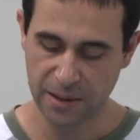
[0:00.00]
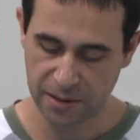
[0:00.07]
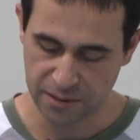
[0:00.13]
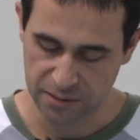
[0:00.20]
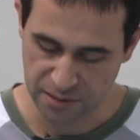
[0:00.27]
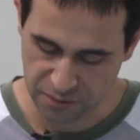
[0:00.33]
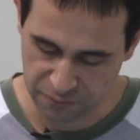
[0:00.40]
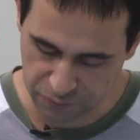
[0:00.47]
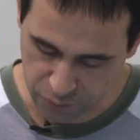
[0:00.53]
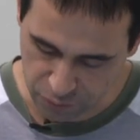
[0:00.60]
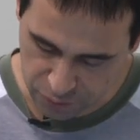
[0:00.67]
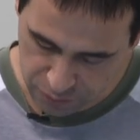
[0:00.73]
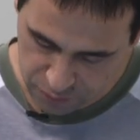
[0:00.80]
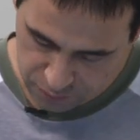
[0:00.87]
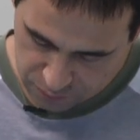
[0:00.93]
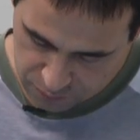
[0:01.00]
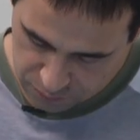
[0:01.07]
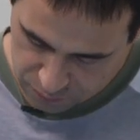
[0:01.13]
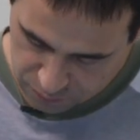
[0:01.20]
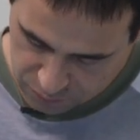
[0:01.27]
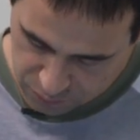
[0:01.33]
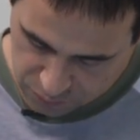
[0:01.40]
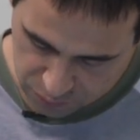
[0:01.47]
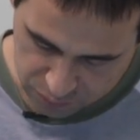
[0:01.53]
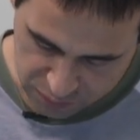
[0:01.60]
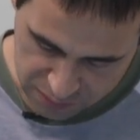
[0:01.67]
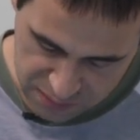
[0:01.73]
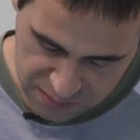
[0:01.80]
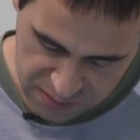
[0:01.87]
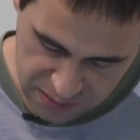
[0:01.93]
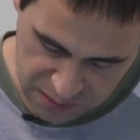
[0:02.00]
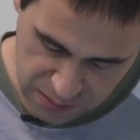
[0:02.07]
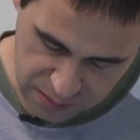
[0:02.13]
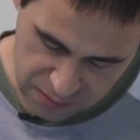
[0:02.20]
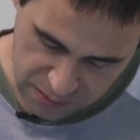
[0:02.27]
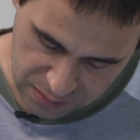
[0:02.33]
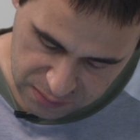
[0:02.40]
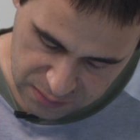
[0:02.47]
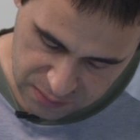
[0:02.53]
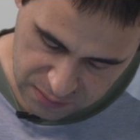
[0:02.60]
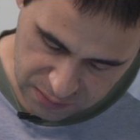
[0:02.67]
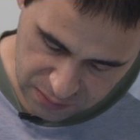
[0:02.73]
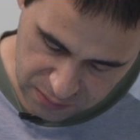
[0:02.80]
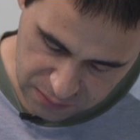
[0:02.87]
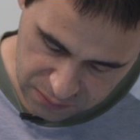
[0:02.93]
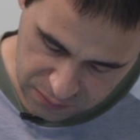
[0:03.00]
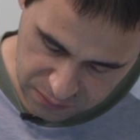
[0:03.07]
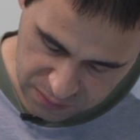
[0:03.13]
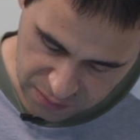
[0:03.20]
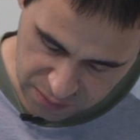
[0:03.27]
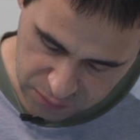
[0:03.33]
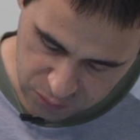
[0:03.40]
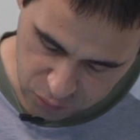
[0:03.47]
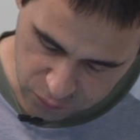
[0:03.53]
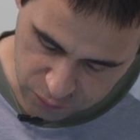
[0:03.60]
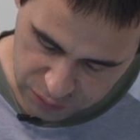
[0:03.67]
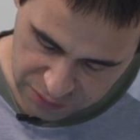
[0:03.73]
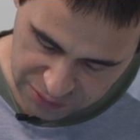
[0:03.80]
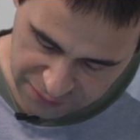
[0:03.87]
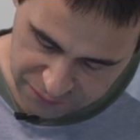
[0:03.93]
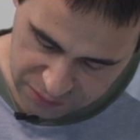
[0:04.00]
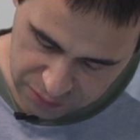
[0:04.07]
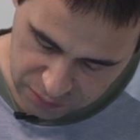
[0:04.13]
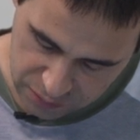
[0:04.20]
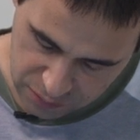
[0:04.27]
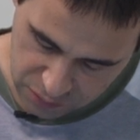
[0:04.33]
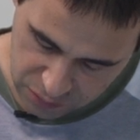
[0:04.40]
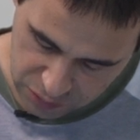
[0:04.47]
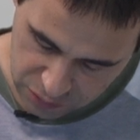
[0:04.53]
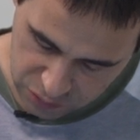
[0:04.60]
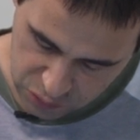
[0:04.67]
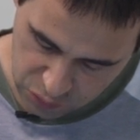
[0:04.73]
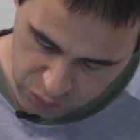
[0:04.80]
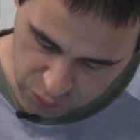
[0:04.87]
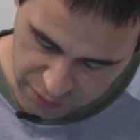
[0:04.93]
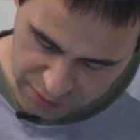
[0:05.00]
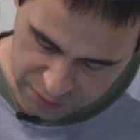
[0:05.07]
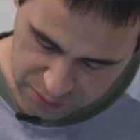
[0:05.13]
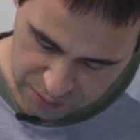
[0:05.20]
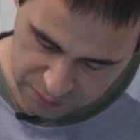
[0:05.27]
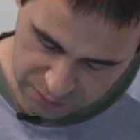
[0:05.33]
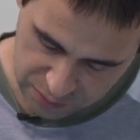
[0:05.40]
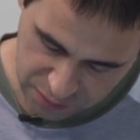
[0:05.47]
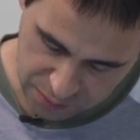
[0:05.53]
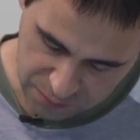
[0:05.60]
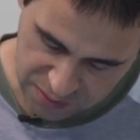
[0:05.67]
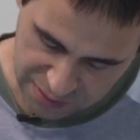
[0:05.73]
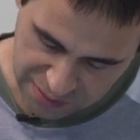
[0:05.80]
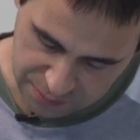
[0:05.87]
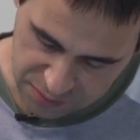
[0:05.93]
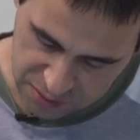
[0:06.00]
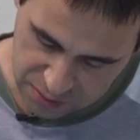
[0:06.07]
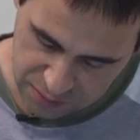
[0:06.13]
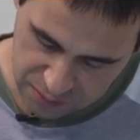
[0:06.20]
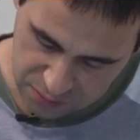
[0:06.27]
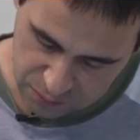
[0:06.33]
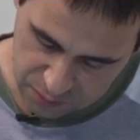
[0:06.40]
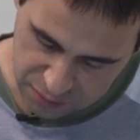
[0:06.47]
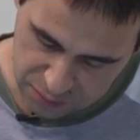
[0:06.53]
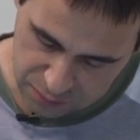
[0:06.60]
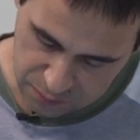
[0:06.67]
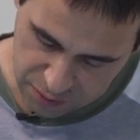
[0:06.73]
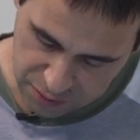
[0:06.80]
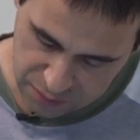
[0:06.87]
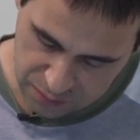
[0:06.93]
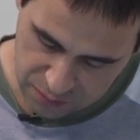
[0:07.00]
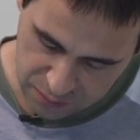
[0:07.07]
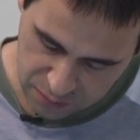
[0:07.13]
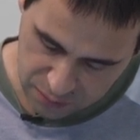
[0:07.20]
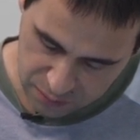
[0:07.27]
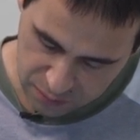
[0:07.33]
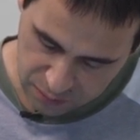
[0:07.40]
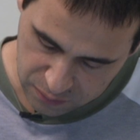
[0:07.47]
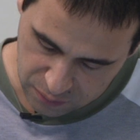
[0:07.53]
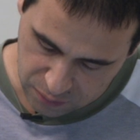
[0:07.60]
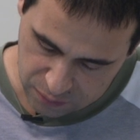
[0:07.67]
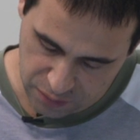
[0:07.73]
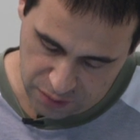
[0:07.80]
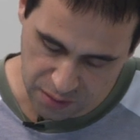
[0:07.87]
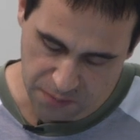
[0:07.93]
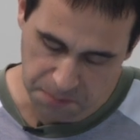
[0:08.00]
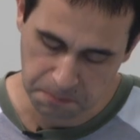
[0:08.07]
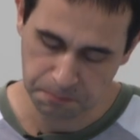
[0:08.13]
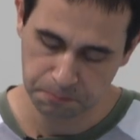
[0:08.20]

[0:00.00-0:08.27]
And therefore, you can see that that's 10 over 11 square times lambda divided by re.